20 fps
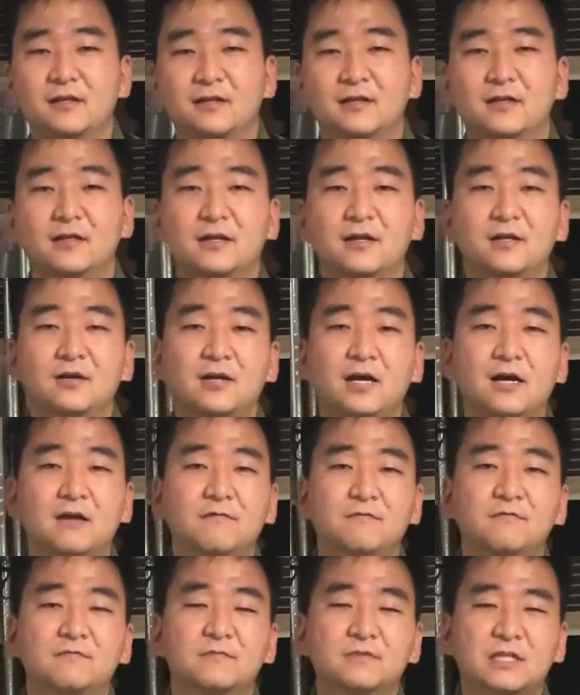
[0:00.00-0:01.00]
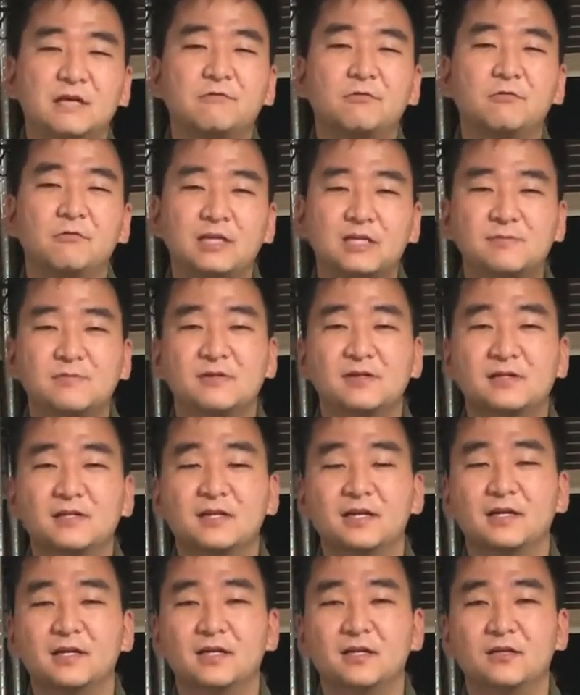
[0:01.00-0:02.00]
And then I have several recipes
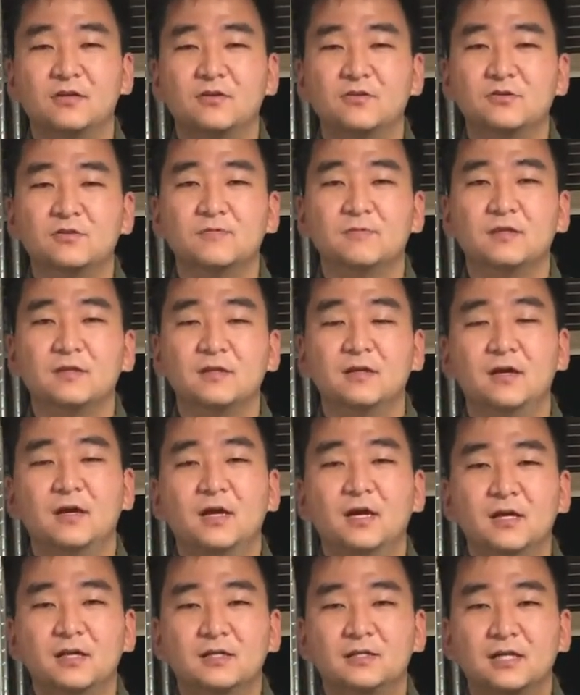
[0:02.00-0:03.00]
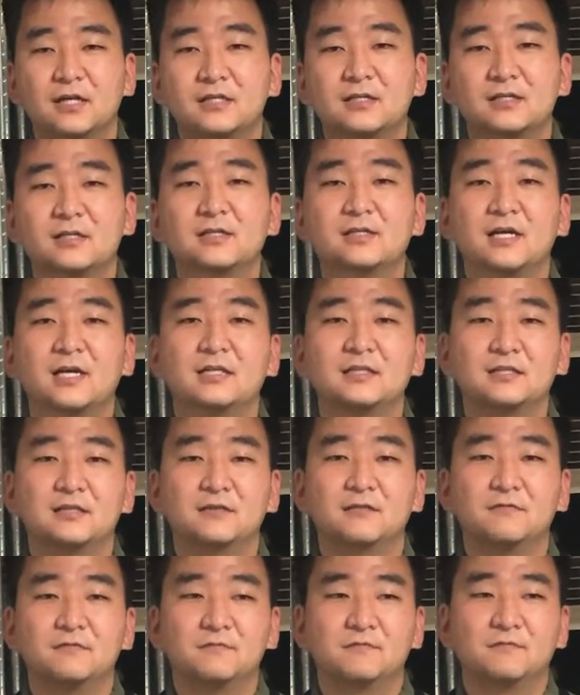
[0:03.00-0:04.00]
that I can use with just these kinds
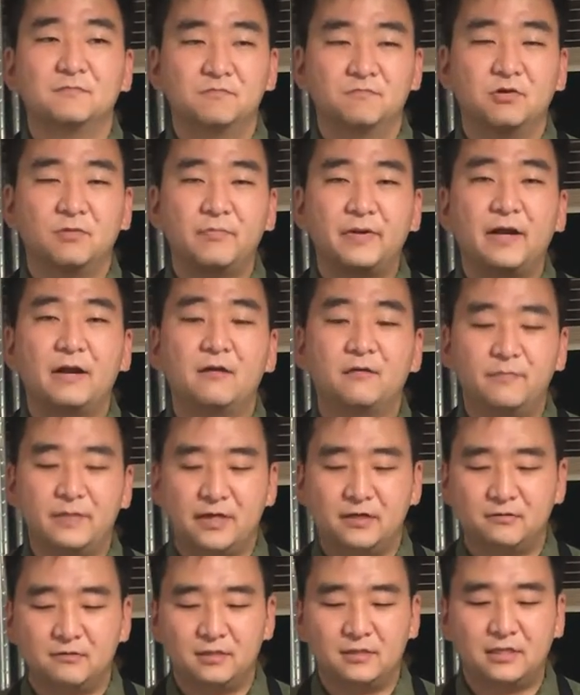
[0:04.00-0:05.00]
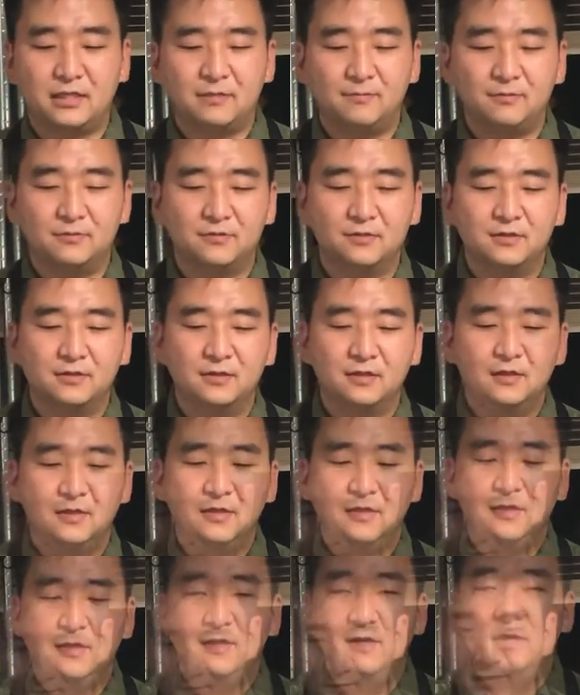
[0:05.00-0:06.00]
of prepared pantry staples.
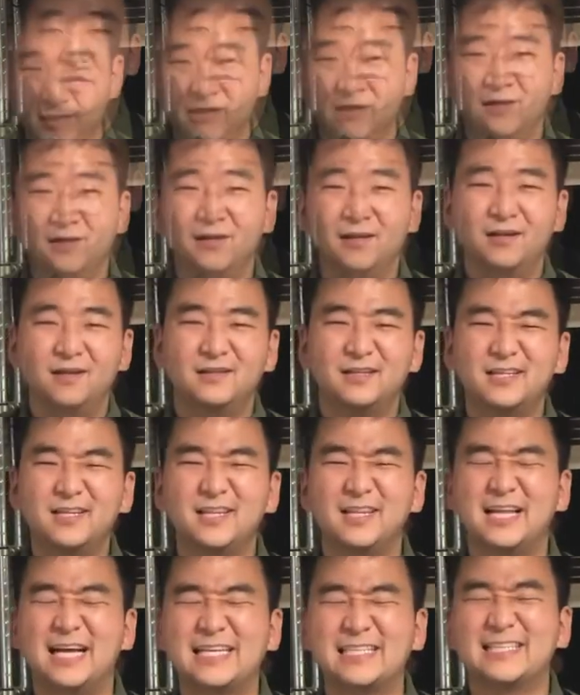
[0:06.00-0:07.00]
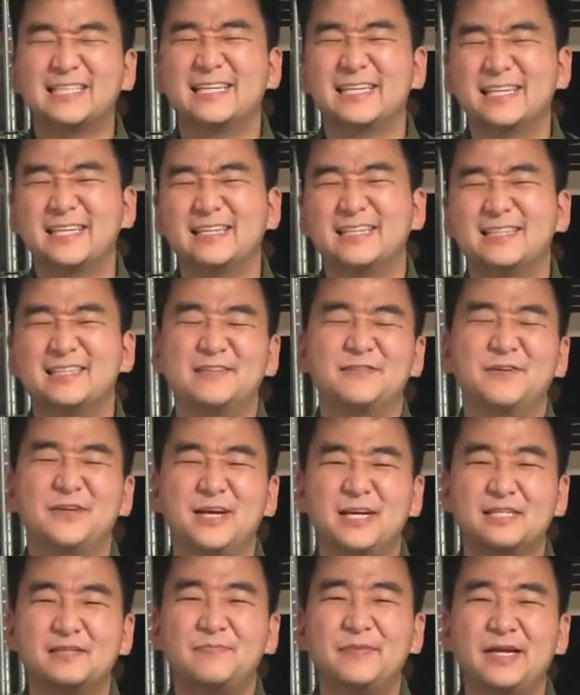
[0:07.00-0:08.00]
And the last thing is, if you
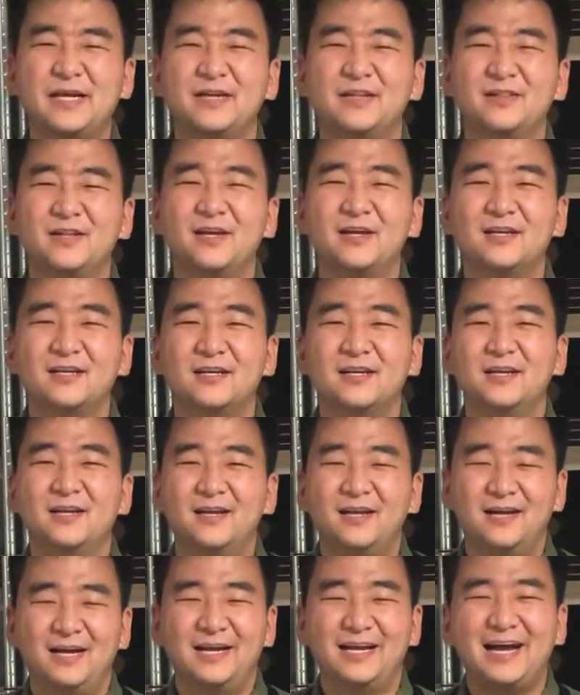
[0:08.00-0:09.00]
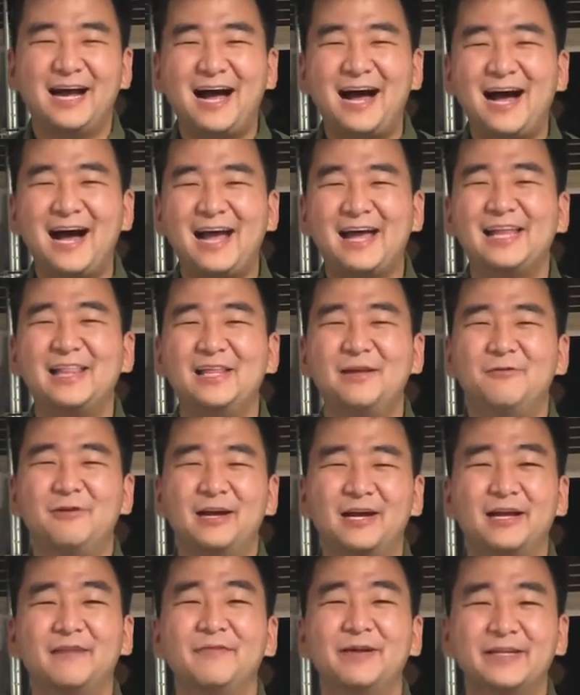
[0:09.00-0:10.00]
guys bake a lot, I highly
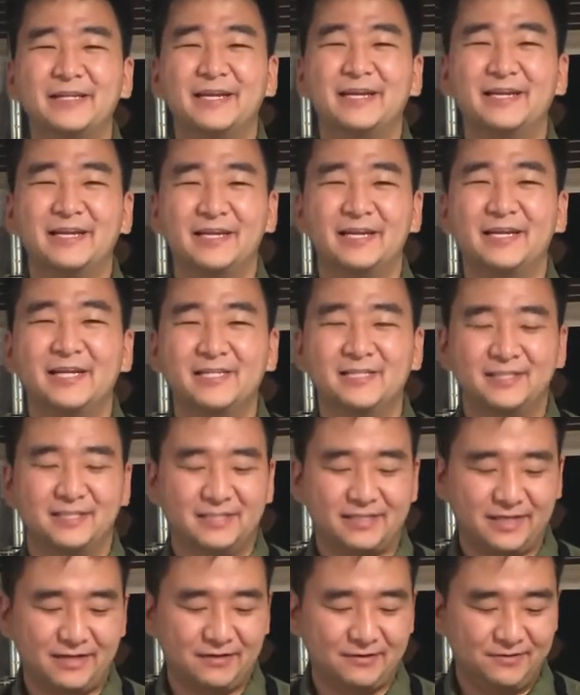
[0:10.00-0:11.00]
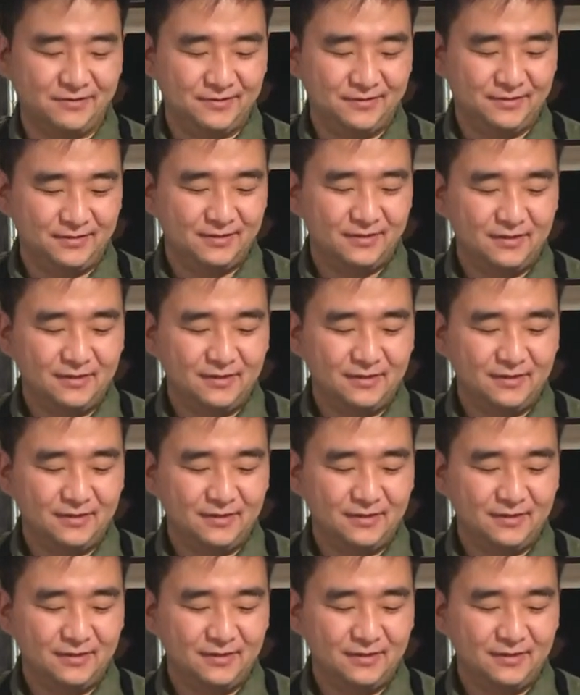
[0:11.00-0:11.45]
recommend getting a kitchen scale.